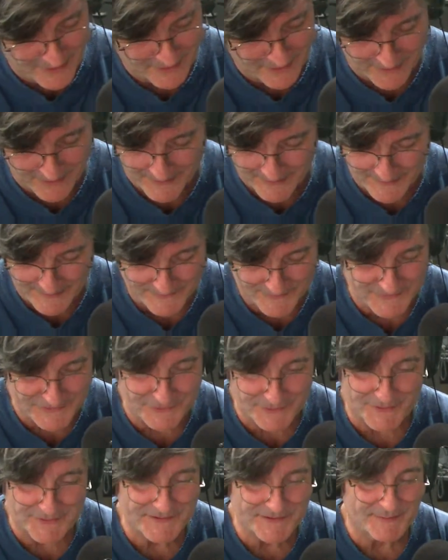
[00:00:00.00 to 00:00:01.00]
Oh, I've
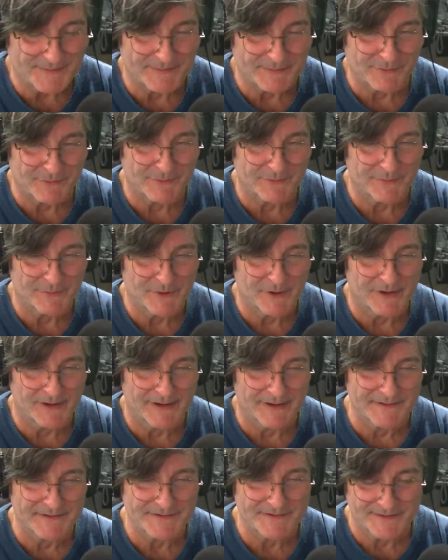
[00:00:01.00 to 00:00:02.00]
still got something wrong with my
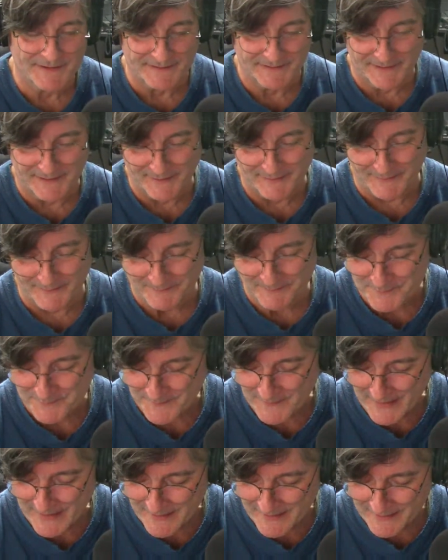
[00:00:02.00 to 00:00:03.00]
lungs. I can hear it
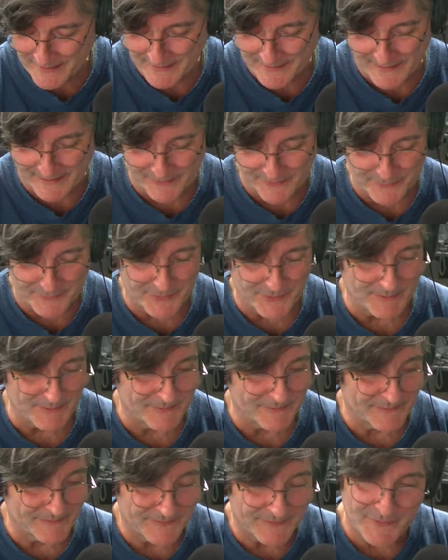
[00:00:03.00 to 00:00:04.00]
through
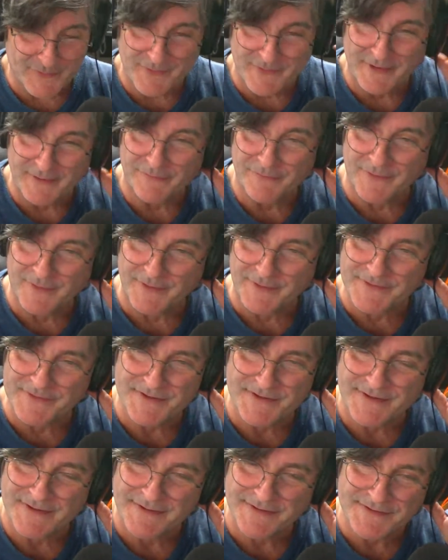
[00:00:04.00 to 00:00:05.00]
the
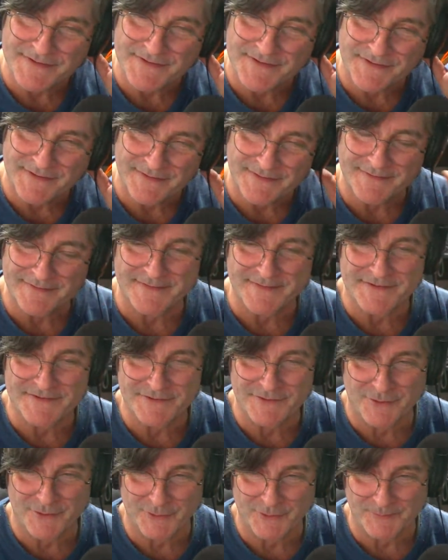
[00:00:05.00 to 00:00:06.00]
headphones.
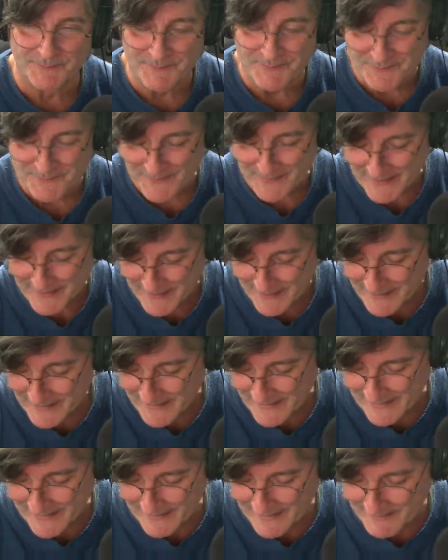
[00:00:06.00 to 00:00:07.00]
It's not good.
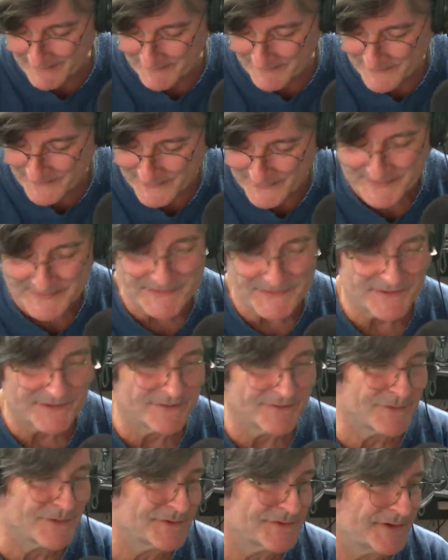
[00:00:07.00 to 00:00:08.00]
Thanks,
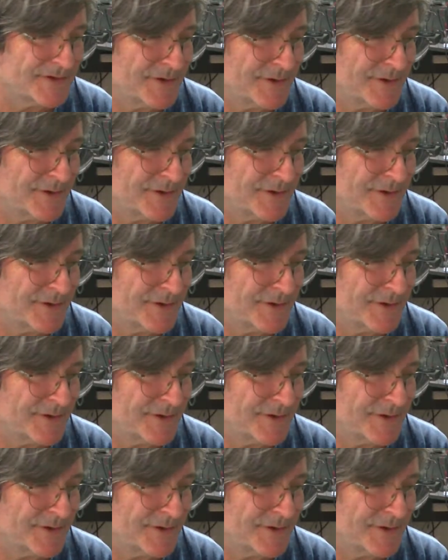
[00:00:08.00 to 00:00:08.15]
Steve. Good to